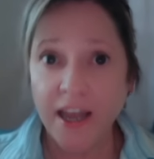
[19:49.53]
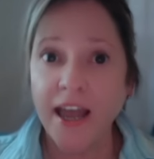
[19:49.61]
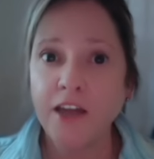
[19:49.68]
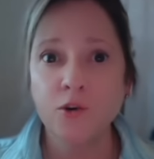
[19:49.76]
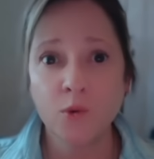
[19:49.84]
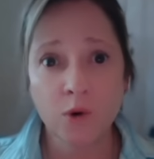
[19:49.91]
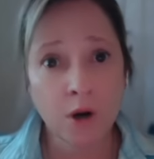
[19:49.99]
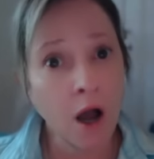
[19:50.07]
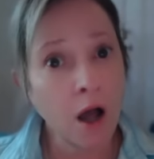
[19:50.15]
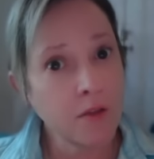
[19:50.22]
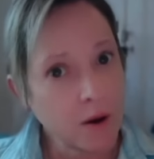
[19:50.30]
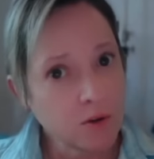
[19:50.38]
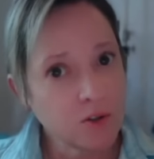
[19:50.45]
and you
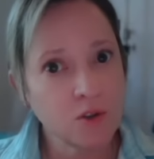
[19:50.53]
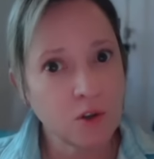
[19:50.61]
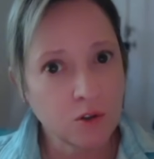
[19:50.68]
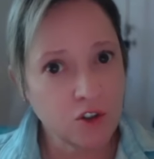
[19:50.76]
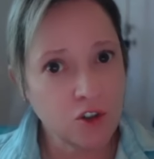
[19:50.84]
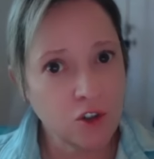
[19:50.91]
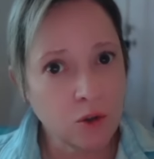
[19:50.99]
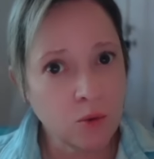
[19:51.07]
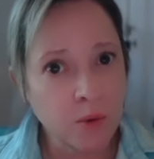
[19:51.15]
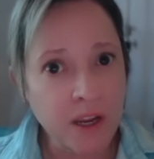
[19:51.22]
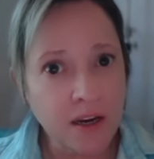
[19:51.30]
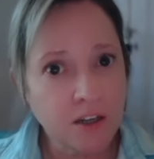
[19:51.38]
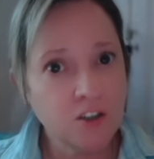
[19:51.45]
recall that was those 2
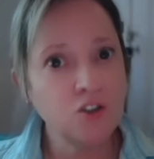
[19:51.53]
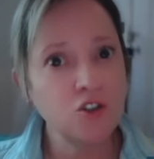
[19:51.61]
weeks